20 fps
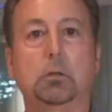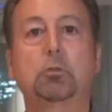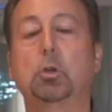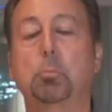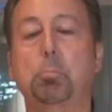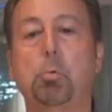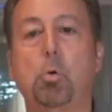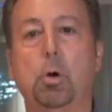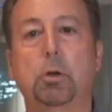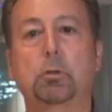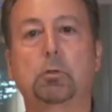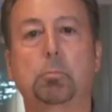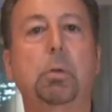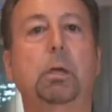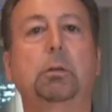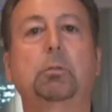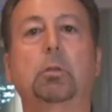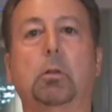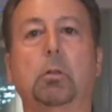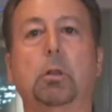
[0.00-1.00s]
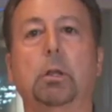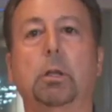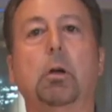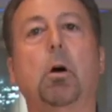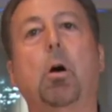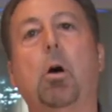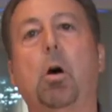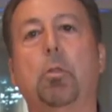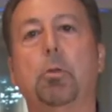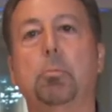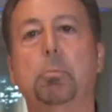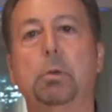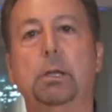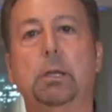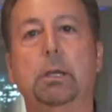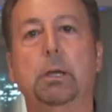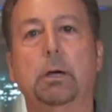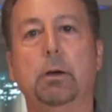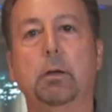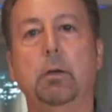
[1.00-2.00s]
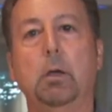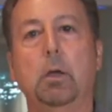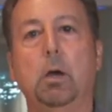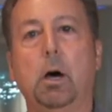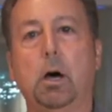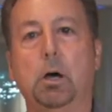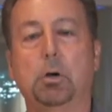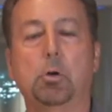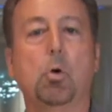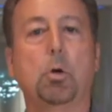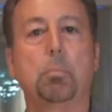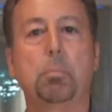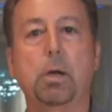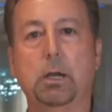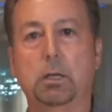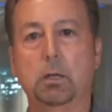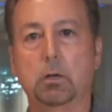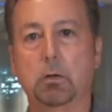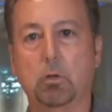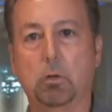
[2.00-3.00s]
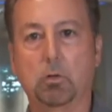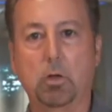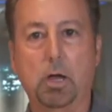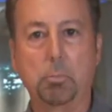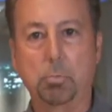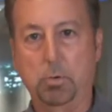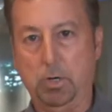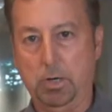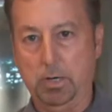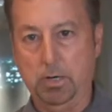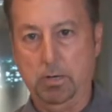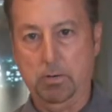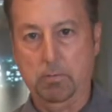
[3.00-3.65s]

supports basically all the media going back into the library.